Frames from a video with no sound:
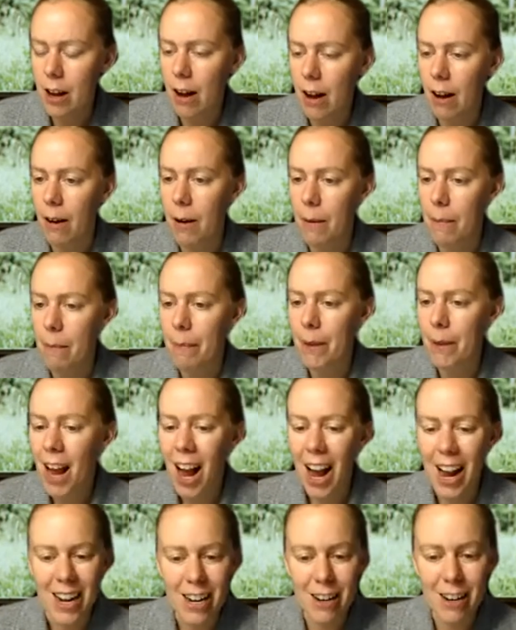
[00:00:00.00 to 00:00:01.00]
I
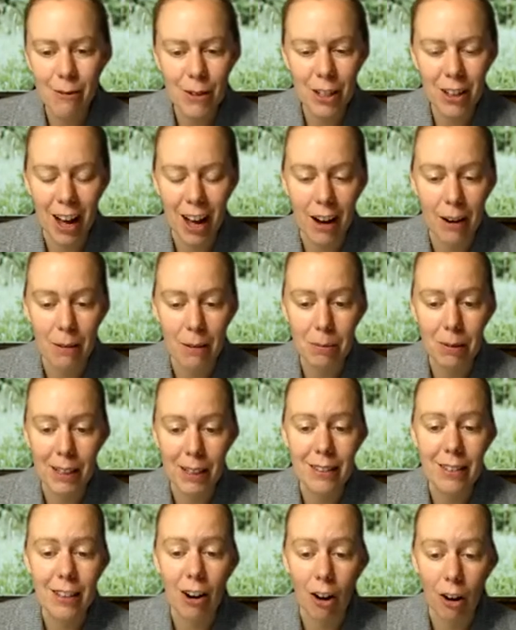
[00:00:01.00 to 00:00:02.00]
didn't feel out of
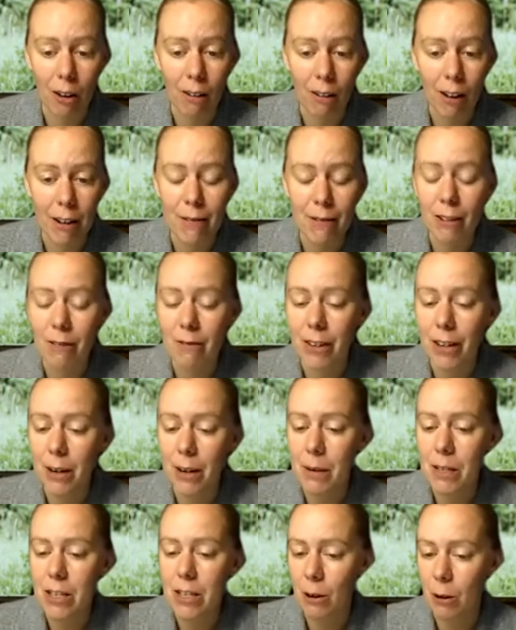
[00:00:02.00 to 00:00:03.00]
place at all. I felt very
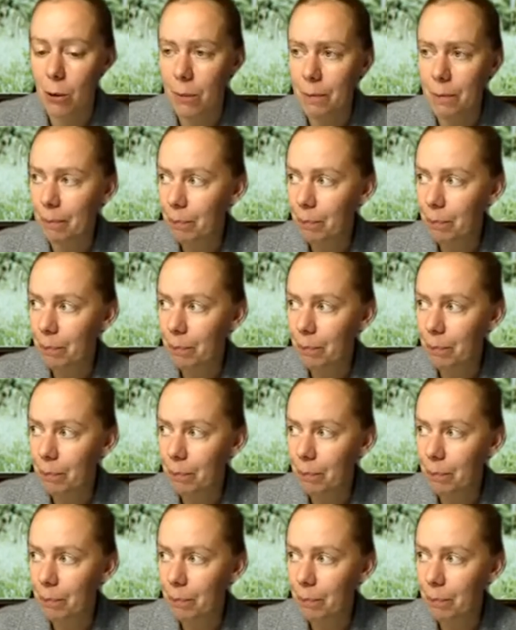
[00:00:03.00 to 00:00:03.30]
much at home.